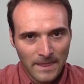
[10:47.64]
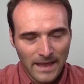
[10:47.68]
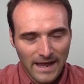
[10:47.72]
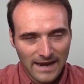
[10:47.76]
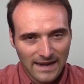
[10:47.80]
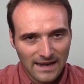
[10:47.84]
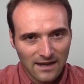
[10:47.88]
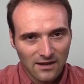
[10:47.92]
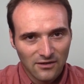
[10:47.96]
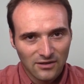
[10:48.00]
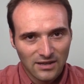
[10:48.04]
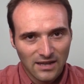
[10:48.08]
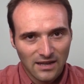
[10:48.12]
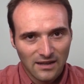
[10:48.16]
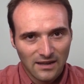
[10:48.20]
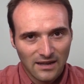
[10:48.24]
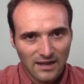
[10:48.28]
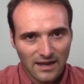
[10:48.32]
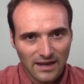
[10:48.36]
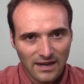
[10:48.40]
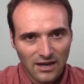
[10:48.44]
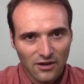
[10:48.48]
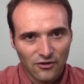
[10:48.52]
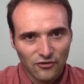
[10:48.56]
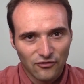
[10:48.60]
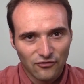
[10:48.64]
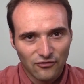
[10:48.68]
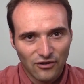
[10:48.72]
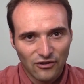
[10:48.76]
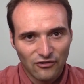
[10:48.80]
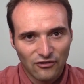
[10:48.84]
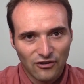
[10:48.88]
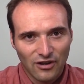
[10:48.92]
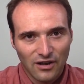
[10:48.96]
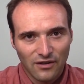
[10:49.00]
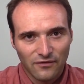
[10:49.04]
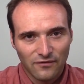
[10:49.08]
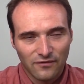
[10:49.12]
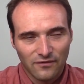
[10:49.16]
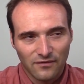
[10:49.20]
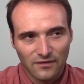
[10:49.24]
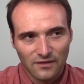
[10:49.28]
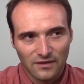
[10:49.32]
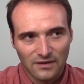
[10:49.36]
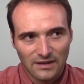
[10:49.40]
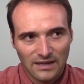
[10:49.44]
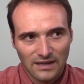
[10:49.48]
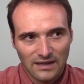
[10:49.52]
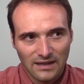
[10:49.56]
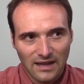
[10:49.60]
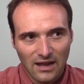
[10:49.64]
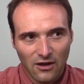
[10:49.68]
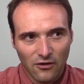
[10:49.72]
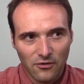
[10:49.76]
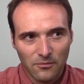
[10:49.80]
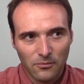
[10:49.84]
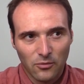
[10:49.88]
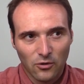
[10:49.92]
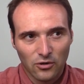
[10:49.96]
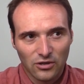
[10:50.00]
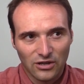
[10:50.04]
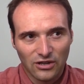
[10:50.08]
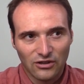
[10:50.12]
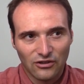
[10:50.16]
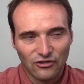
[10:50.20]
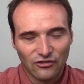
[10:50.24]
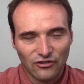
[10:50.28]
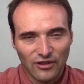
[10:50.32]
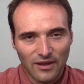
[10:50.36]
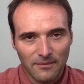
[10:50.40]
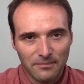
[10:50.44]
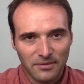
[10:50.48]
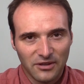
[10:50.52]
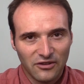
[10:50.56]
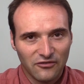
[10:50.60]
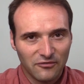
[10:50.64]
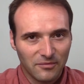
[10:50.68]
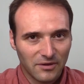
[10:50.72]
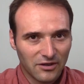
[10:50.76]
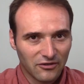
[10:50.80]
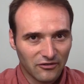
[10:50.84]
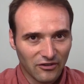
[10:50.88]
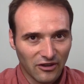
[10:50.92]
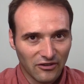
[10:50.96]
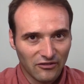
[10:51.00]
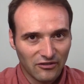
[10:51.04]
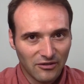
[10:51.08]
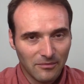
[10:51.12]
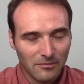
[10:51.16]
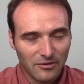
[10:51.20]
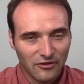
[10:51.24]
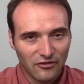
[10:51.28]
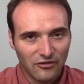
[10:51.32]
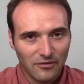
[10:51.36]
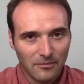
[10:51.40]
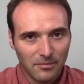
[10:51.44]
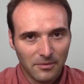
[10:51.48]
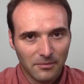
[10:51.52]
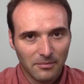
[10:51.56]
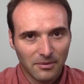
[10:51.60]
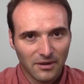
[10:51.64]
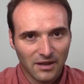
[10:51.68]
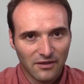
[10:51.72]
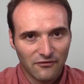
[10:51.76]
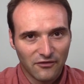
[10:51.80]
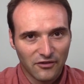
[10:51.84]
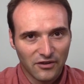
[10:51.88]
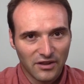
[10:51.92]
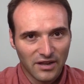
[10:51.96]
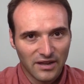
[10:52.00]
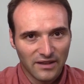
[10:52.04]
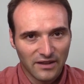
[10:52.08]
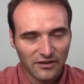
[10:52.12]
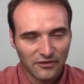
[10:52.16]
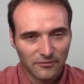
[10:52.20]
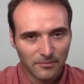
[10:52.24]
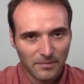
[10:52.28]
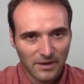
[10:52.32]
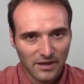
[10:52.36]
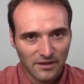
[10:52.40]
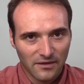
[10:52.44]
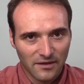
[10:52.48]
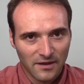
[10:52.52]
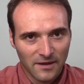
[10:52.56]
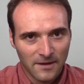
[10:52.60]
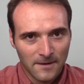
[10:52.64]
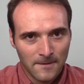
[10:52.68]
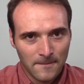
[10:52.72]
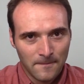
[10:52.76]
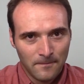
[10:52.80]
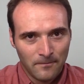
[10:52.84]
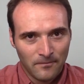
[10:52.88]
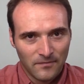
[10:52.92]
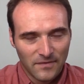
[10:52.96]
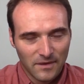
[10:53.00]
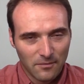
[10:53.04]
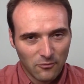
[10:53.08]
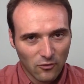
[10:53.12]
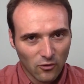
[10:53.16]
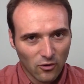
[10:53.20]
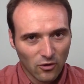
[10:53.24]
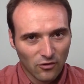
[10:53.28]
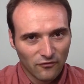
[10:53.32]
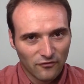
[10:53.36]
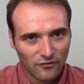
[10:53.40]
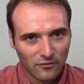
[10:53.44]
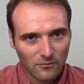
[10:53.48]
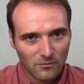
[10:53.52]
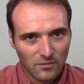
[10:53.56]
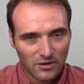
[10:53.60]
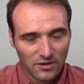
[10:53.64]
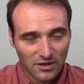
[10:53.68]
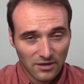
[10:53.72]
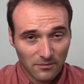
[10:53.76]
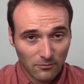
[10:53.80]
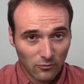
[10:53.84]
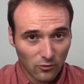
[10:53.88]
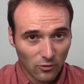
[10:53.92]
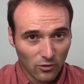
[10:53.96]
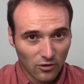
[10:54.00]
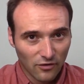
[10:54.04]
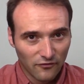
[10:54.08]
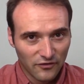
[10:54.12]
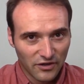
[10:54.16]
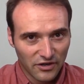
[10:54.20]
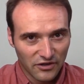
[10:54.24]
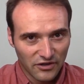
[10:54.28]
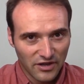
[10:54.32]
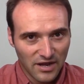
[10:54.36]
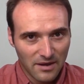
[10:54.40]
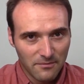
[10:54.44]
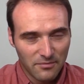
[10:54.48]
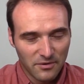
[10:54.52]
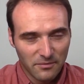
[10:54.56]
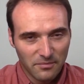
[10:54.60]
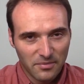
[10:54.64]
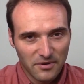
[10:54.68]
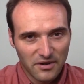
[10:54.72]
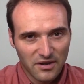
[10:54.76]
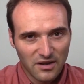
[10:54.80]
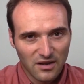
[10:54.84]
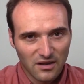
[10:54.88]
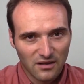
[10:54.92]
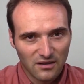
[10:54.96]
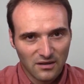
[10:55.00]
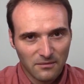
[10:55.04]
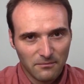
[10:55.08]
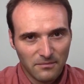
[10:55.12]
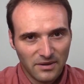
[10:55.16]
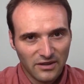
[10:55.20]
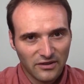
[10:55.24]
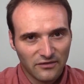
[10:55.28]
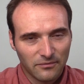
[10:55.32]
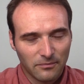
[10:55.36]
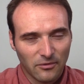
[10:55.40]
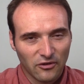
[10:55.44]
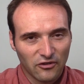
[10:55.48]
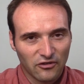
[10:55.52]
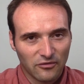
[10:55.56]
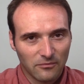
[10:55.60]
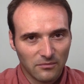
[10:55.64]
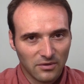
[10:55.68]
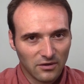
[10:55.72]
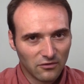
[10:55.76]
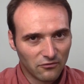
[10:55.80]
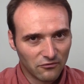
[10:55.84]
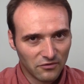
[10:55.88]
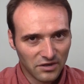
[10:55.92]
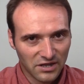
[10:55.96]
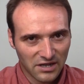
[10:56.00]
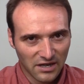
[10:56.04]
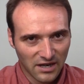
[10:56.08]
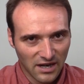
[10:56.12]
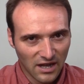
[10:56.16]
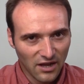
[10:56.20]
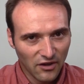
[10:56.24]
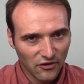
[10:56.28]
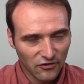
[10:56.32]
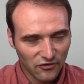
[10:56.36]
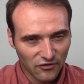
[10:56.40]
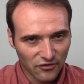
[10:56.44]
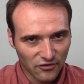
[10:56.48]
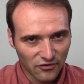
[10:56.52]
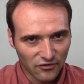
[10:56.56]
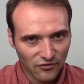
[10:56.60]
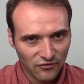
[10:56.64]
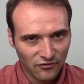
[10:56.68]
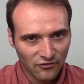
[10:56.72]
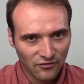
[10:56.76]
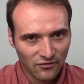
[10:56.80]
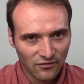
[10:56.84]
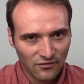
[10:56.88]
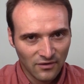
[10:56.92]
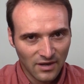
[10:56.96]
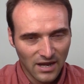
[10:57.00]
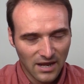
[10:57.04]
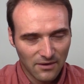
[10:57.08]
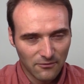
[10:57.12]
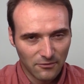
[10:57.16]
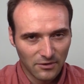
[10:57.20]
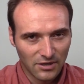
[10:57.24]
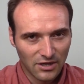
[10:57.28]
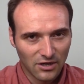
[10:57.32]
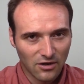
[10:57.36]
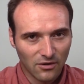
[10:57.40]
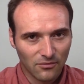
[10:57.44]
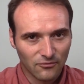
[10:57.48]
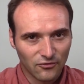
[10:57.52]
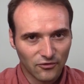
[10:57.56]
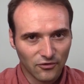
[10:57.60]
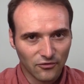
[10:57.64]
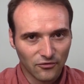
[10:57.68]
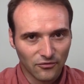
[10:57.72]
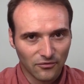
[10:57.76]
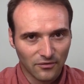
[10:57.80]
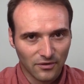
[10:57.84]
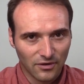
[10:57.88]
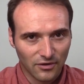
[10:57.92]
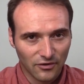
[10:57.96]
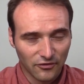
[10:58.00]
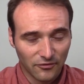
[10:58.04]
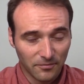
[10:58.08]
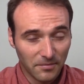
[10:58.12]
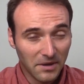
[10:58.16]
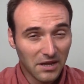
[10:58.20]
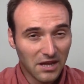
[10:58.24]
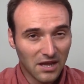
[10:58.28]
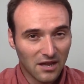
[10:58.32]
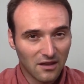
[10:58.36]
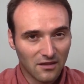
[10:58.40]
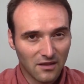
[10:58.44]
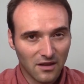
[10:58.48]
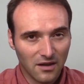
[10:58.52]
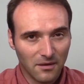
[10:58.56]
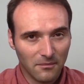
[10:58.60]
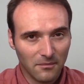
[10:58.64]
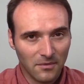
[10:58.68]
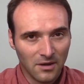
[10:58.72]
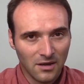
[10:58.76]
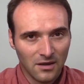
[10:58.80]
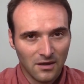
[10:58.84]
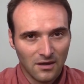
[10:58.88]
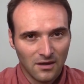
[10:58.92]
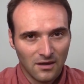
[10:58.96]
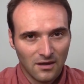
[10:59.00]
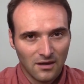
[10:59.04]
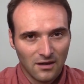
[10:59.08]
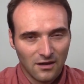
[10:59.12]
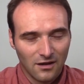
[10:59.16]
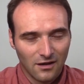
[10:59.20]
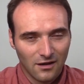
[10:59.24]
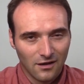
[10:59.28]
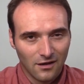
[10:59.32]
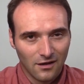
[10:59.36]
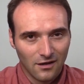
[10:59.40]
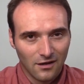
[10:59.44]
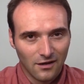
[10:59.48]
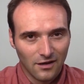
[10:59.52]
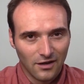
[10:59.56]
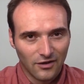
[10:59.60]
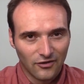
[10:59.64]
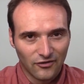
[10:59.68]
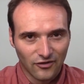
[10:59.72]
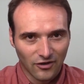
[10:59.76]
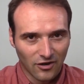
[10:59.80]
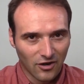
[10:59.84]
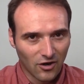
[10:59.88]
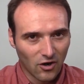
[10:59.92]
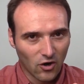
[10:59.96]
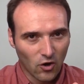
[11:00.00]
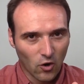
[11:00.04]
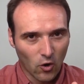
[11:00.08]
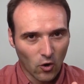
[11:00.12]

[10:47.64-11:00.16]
I cannot uh, I cannot stress enough that how important this step is because I simply see people every day that spend the book of but the book of their time preparing the best possible written answers, and when it comes to uh, speaking them, uh, it's a